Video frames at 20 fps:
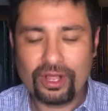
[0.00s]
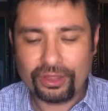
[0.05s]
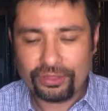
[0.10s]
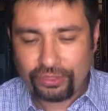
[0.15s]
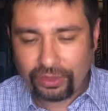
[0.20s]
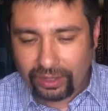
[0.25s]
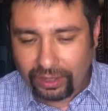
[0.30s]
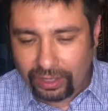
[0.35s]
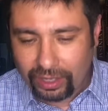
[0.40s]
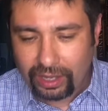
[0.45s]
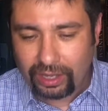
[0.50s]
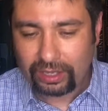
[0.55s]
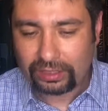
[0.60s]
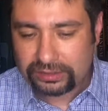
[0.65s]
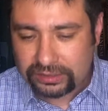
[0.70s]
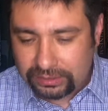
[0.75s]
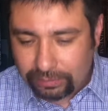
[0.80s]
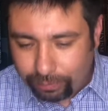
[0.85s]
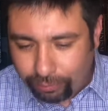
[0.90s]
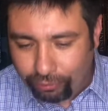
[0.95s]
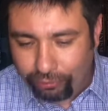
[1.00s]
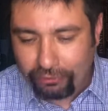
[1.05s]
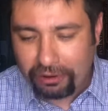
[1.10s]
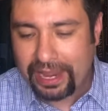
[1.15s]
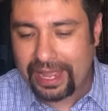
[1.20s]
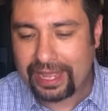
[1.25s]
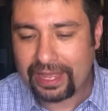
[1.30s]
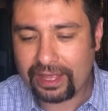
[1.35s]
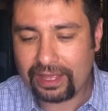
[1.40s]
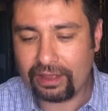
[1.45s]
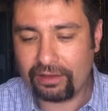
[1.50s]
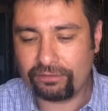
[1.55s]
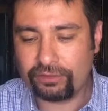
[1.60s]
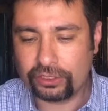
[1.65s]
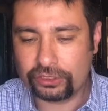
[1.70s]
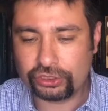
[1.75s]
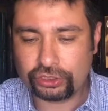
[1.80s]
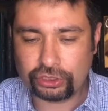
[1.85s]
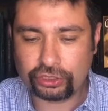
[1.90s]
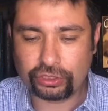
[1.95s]
The last prayer of the
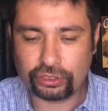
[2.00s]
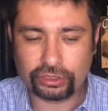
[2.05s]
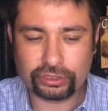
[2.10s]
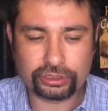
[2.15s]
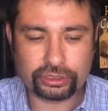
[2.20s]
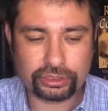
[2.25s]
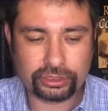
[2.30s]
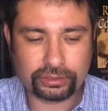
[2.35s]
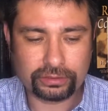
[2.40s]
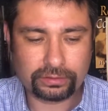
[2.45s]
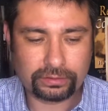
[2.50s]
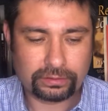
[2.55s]
church